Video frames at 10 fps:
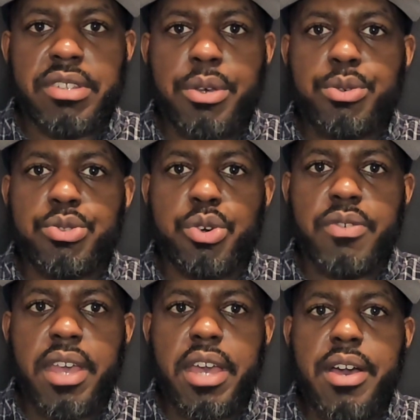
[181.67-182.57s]
He'll sort of
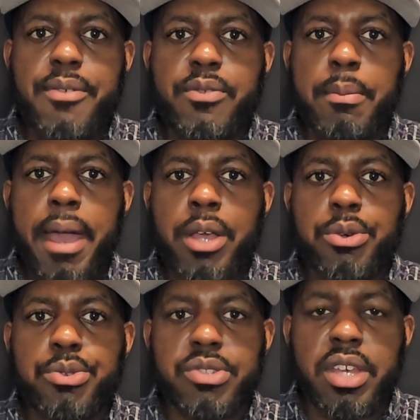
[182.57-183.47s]
hit from
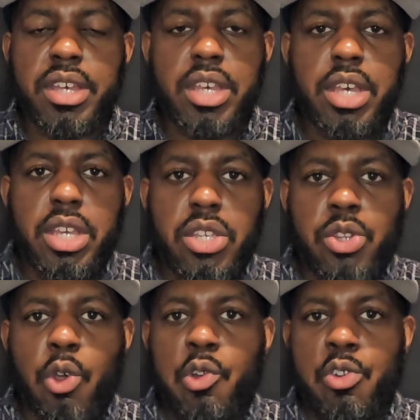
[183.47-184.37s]
angles that you're
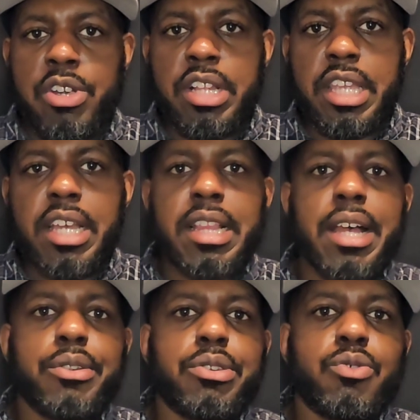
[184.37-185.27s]
not really
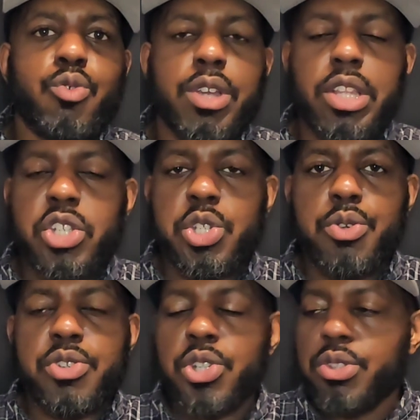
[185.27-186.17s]
allowed to really
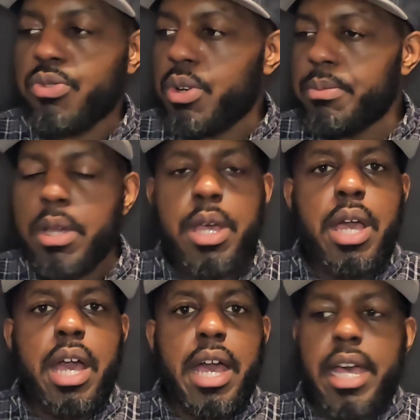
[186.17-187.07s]
shoot shots from,
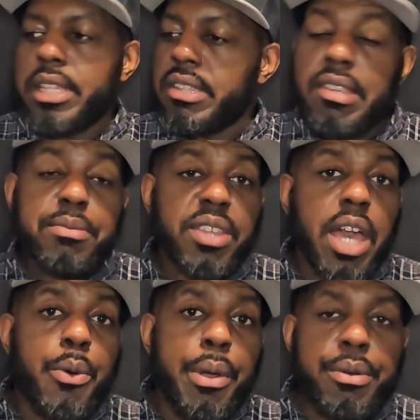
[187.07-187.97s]
and he seems to
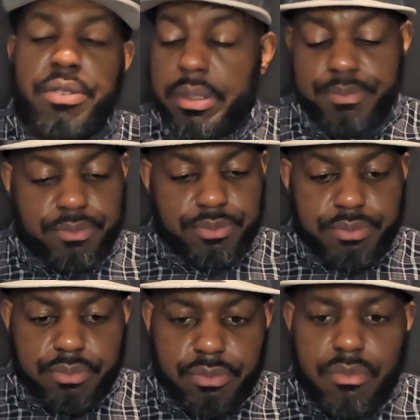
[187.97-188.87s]
get away with it.
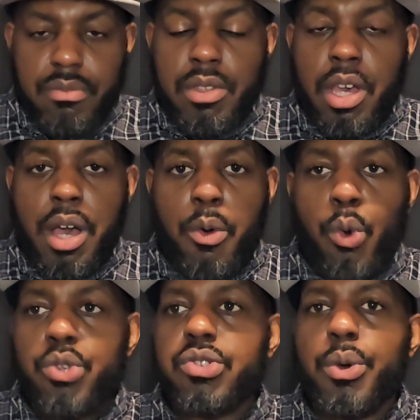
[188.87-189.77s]

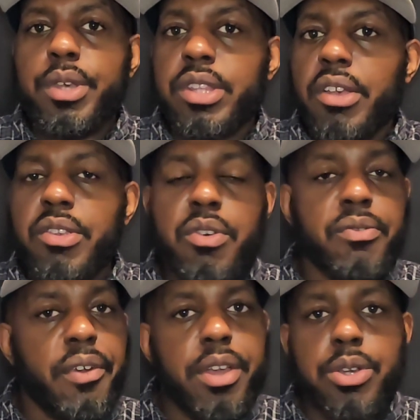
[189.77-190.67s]
Also, he does have a
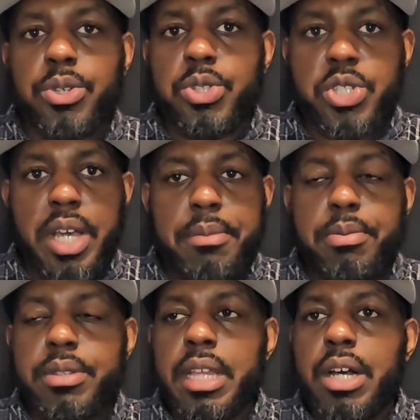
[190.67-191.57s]
very good jab.
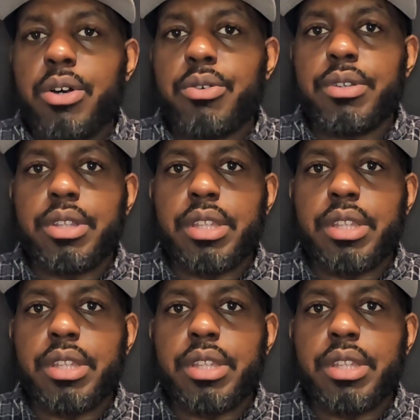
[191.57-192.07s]
Now,